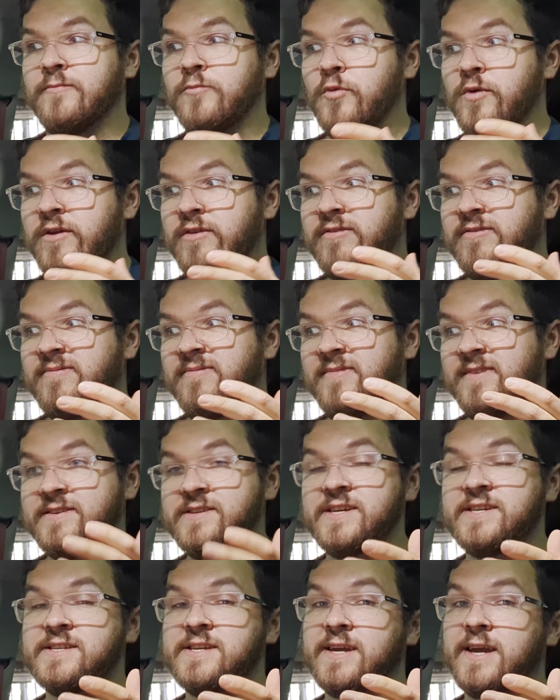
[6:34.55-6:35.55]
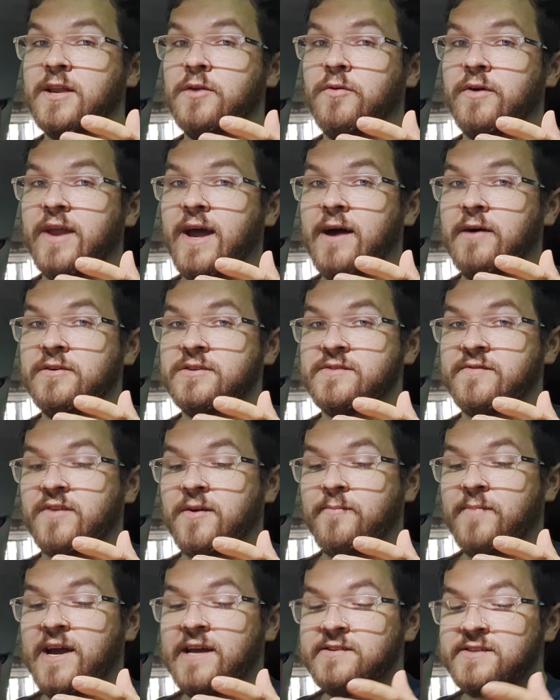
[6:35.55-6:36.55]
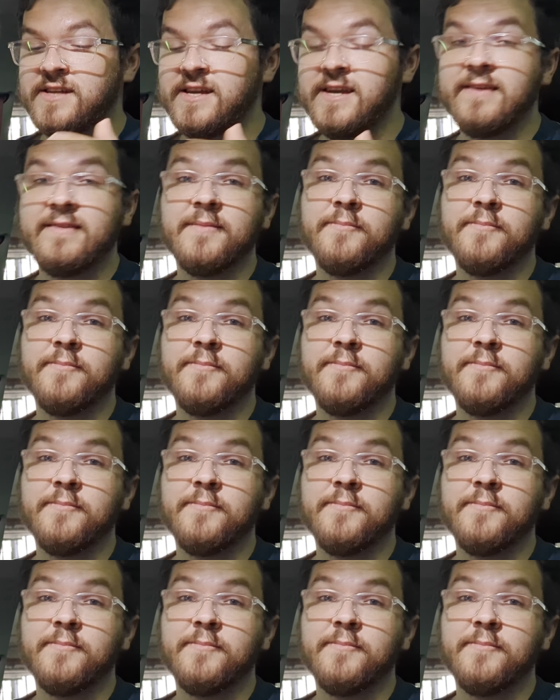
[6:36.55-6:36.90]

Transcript: with 60 kilowatt hours of capacity.